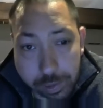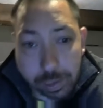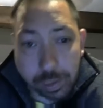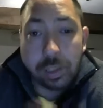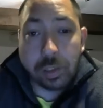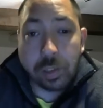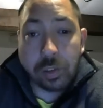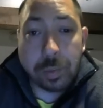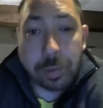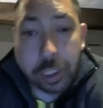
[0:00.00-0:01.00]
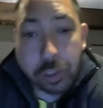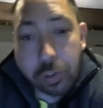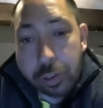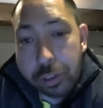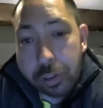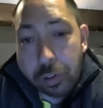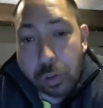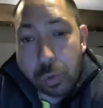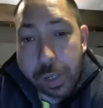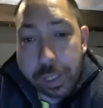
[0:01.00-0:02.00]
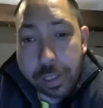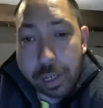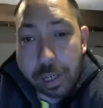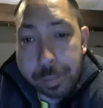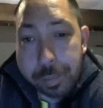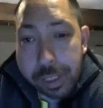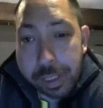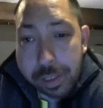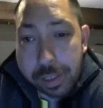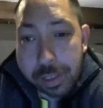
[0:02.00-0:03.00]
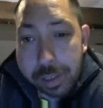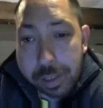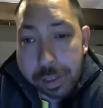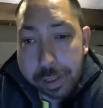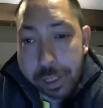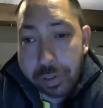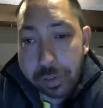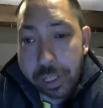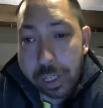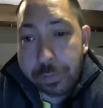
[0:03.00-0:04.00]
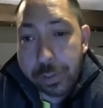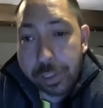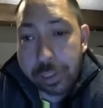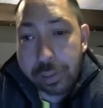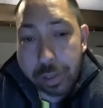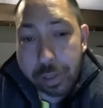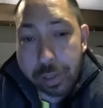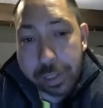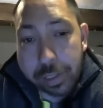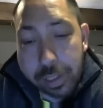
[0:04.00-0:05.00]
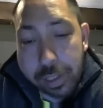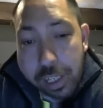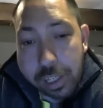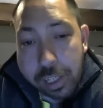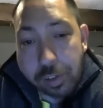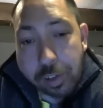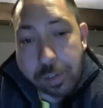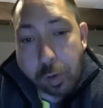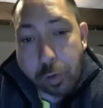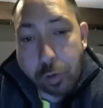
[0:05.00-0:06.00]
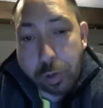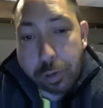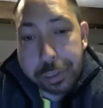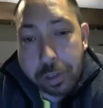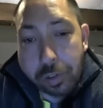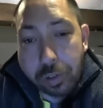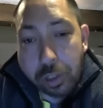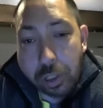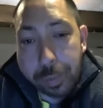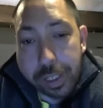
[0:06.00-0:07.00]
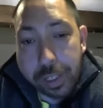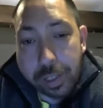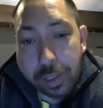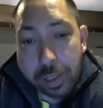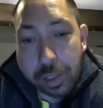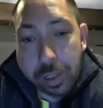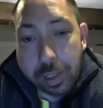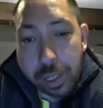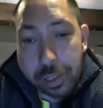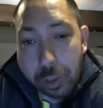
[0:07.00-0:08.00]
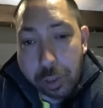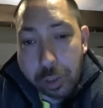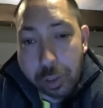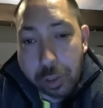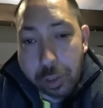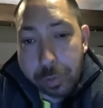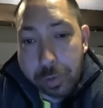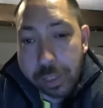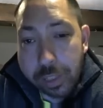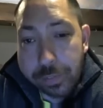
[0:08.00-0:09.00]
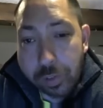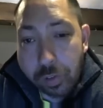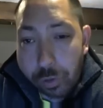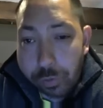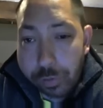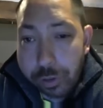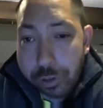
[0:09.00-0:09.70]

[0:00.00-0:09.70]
Some Russian soldiers are quitting the army because of the conflict in Ukraine. Several soldiers and human, uh, human rights activists told Reuters